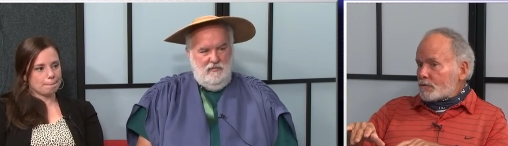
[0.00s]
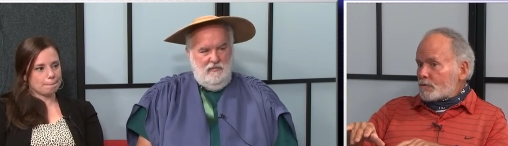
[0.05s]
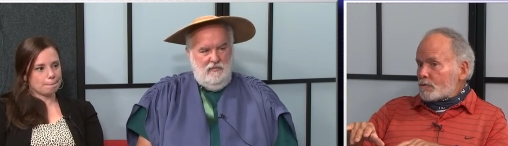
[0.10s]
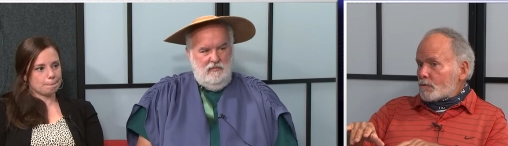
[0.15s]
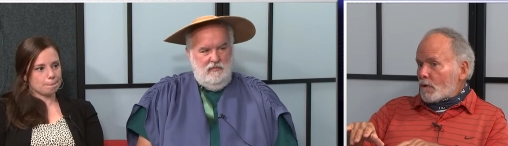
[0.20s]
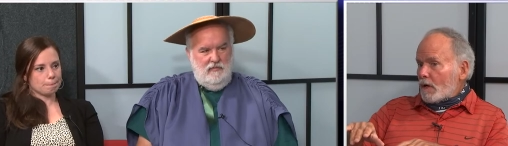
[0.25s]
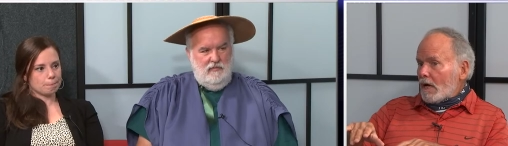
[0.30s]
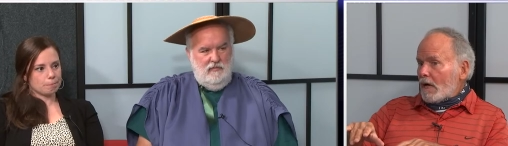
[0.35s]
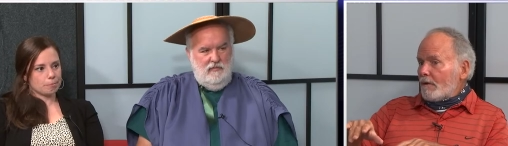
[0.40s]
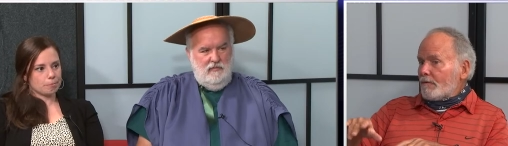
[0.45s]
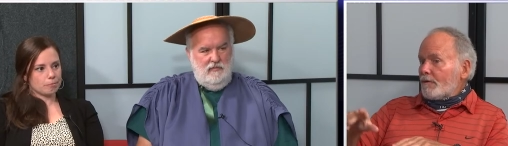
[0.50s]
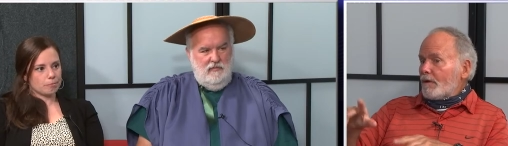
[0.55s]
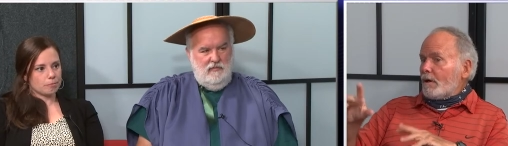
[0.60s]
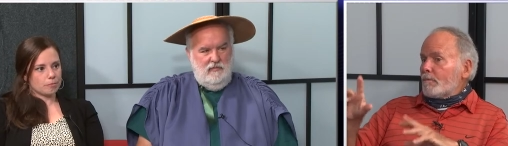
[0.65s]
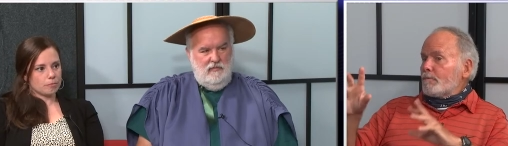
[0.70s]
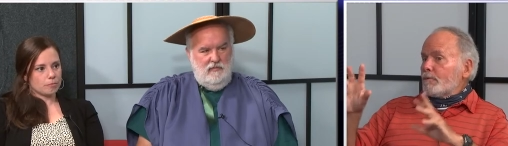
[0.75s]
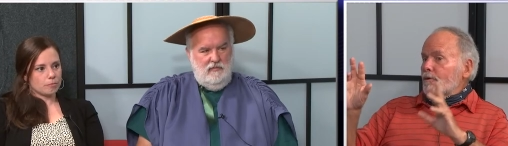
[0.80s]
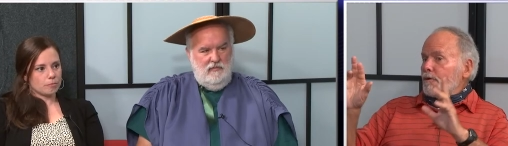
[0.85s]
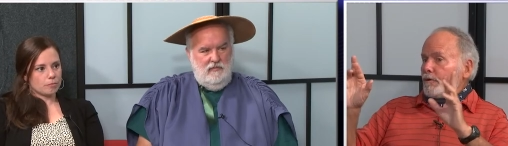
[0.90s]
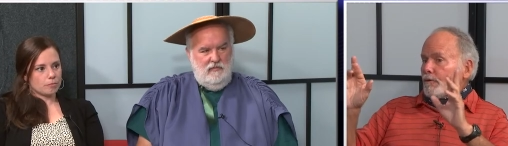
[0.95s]
Speaker 1: drive
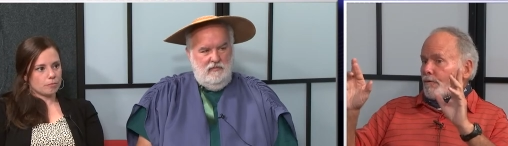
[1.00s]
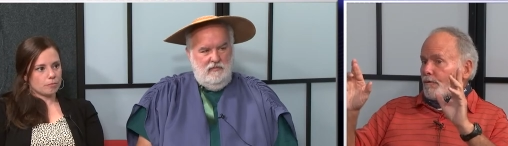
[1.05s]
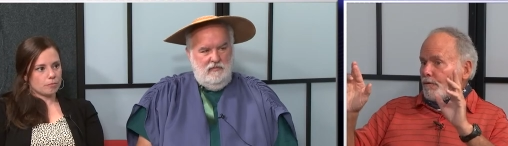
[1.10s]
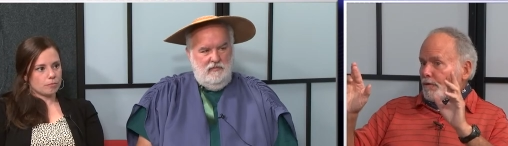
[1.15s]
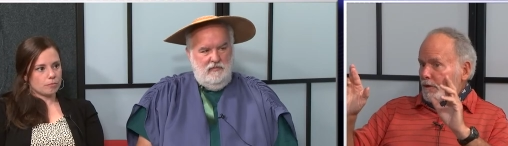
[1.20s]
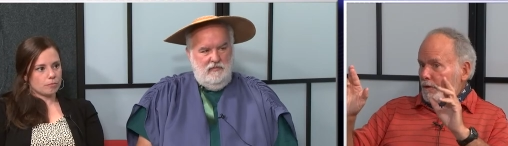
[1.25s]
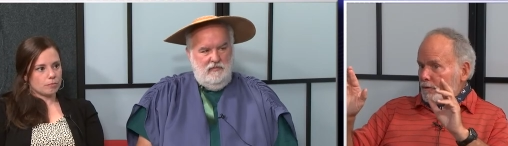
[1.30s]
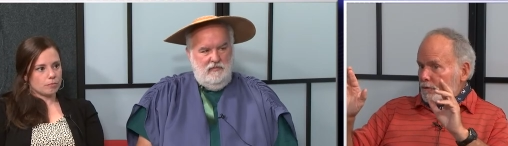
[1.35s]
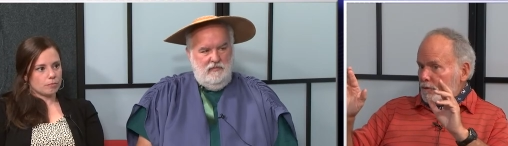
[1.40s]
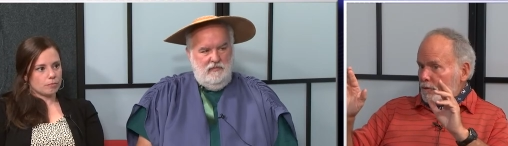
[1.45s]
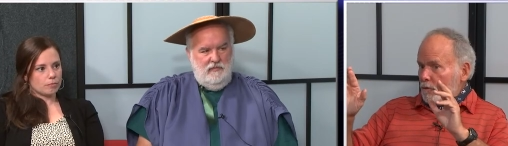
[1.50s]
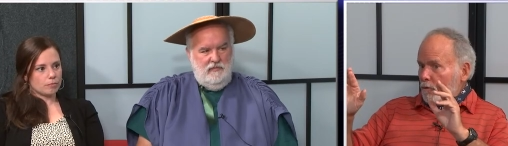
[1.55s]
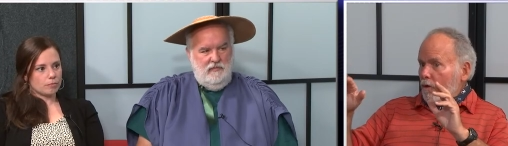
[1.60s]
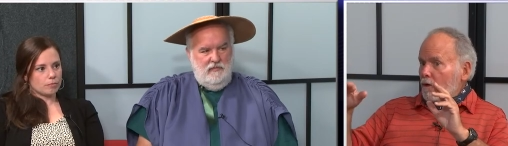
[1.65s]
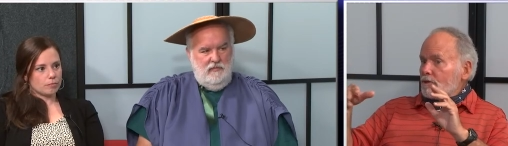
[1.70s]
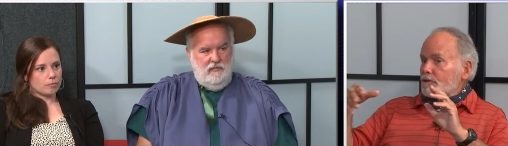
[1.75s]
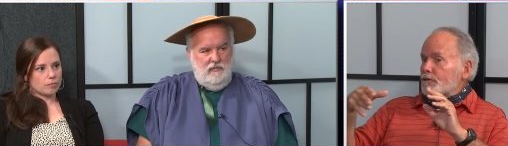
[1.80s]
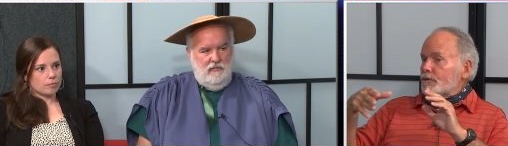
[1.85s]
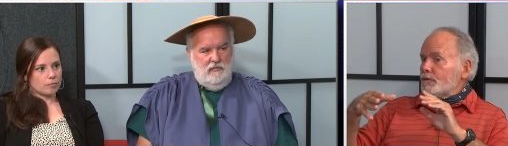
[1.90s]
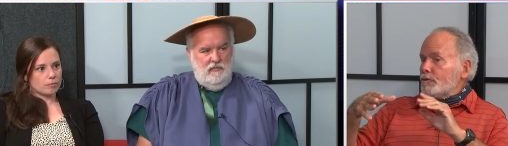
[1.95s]
up with their fingers
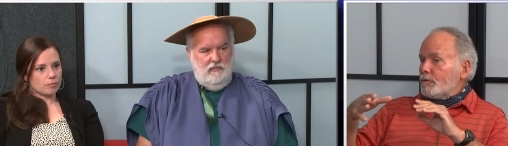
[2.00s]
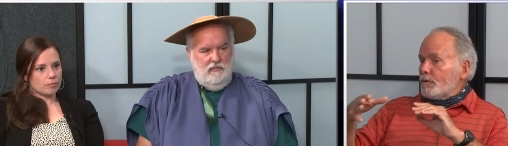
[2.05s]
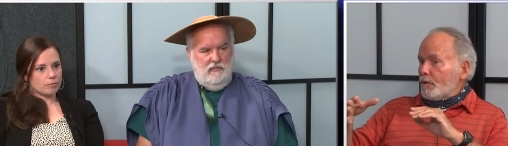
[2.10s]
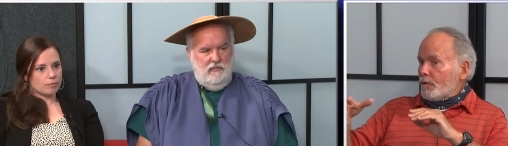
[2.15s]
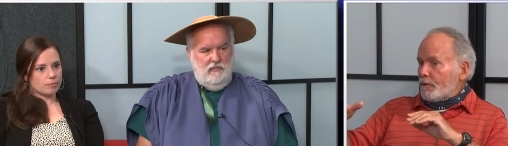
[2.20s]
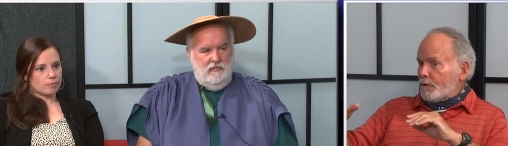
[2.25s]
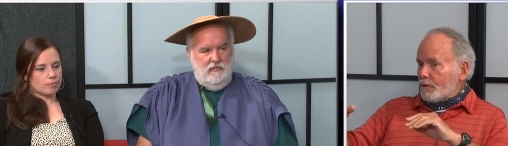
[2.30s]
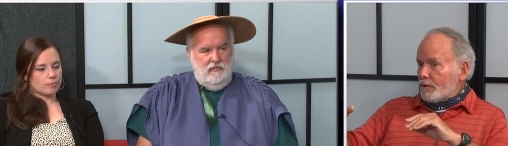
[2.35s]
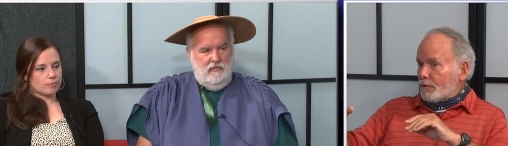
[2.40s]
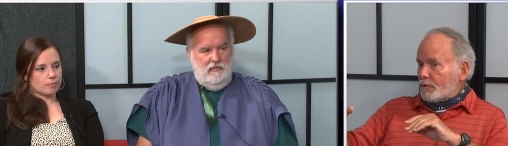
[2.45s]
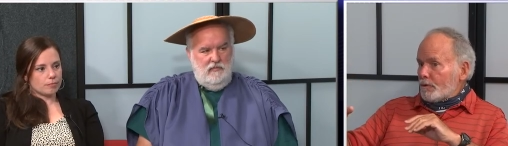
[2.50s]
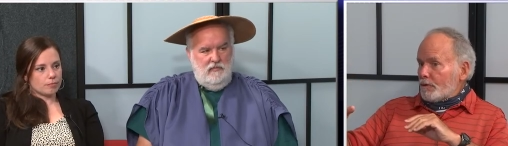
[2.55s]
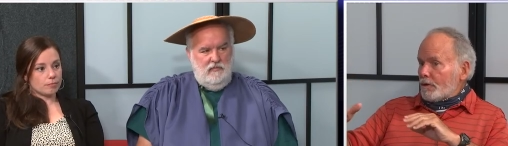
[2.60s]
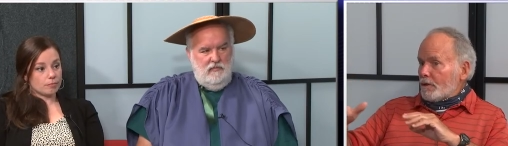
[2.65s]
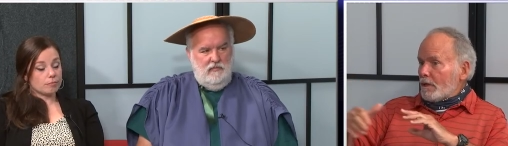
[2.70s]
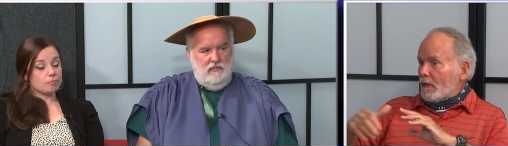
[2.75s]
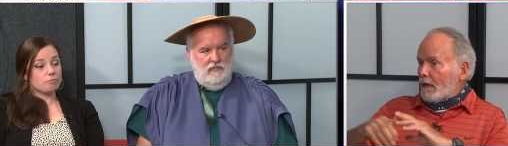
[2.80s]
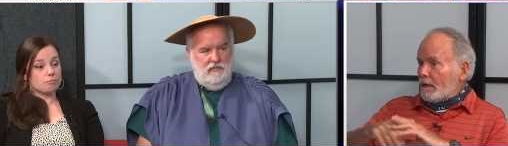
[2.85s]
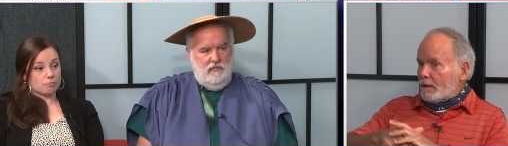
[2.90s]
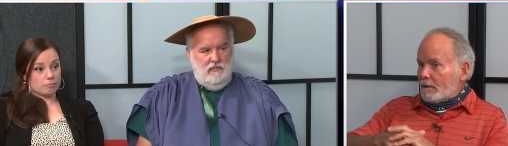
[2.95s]
crossed to the theater
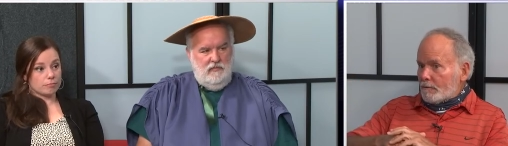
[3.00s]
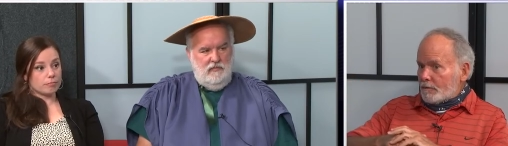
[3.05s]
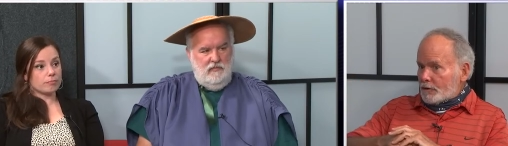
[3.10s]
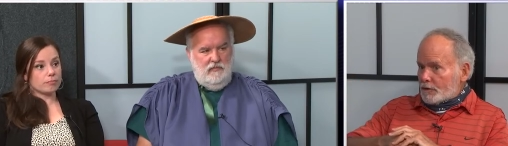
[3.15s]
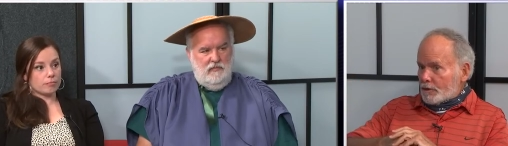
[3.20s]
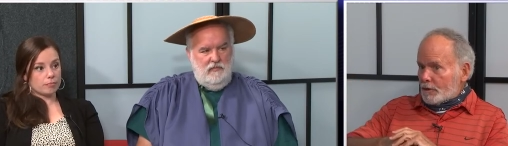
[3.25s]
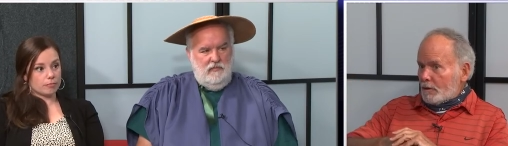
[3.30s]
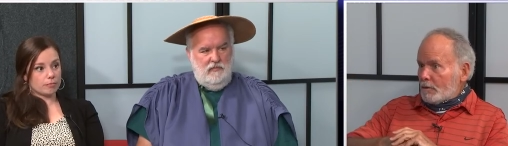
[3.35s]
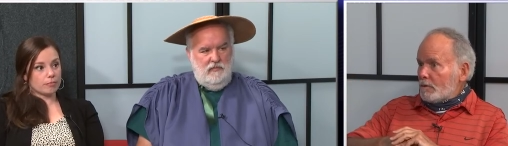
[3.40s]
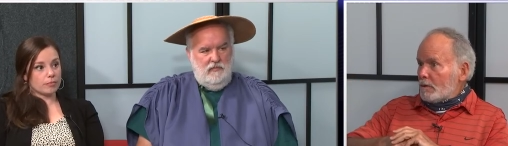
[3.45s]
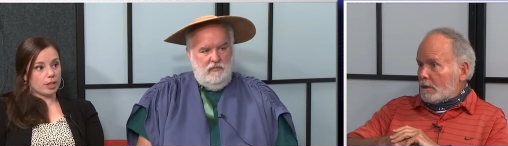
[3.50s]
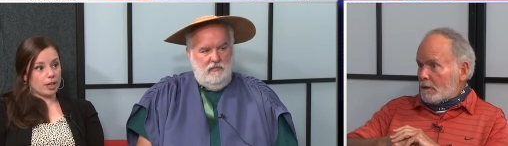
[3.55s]
the night of a show